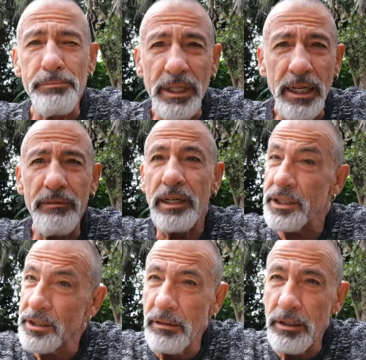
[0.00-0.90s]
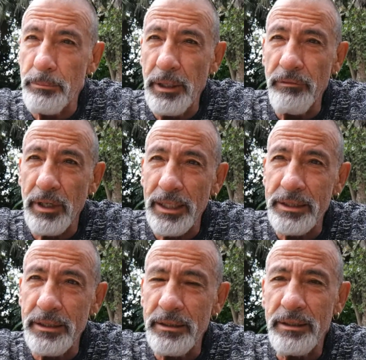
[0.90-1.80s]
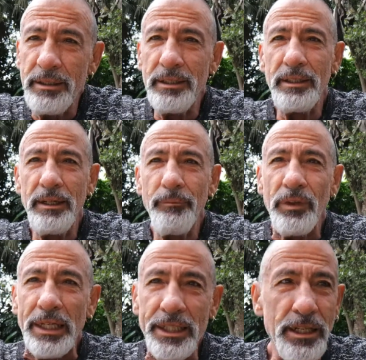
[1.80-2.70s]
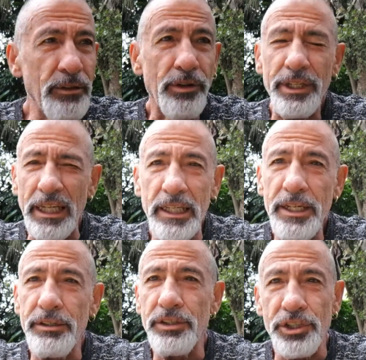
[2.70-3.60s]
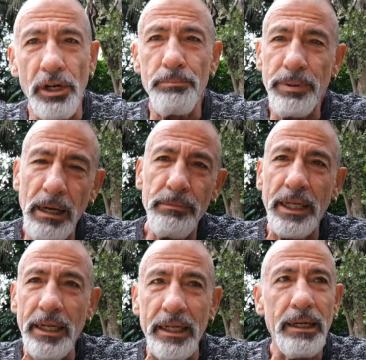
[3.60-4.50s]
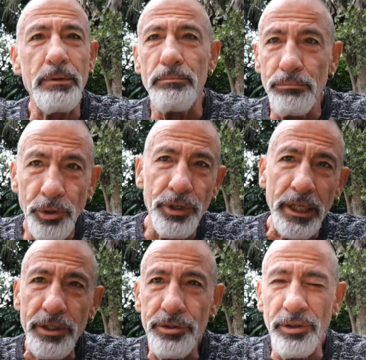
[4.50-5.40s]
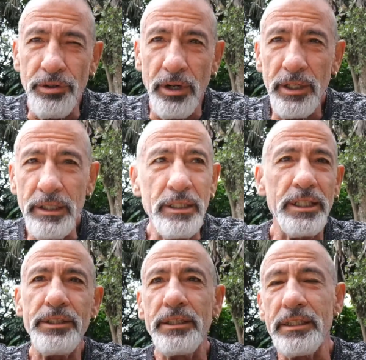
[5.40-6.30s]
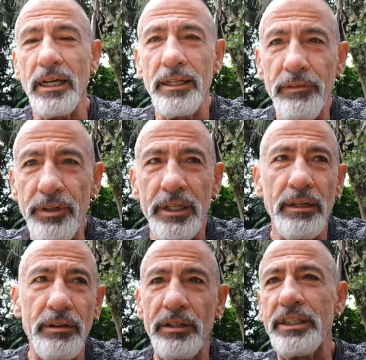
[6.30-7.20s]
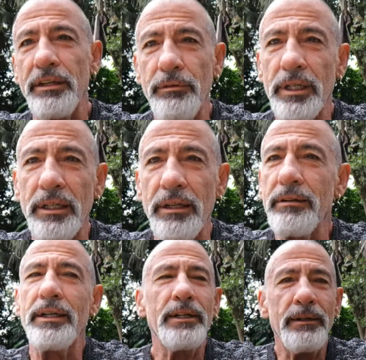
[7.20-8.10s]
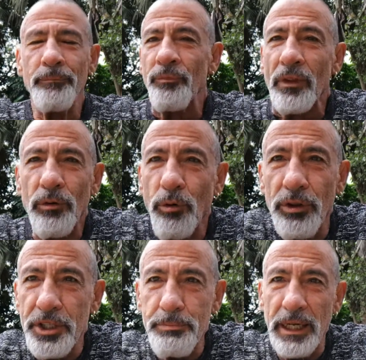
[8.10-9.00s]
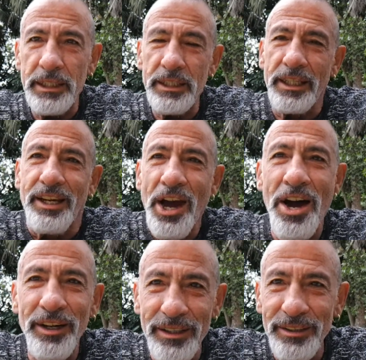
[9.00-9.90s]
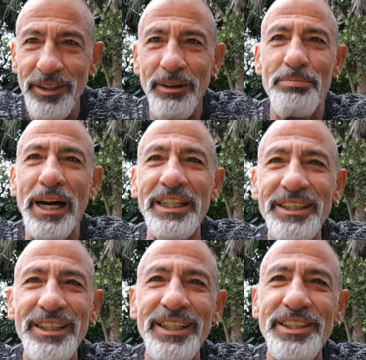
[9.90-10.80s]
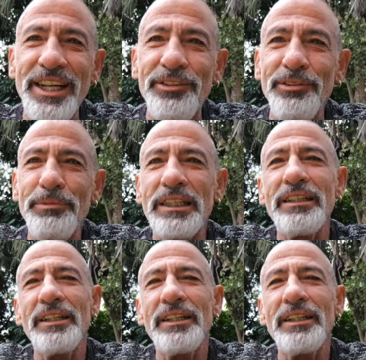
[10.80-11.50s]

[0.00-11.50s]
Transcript: behave, they're still going to be invited. There's still not any Joe public can come and moor into your garden, unless you're in South Africa, because anyone then all the spaces are basically general, but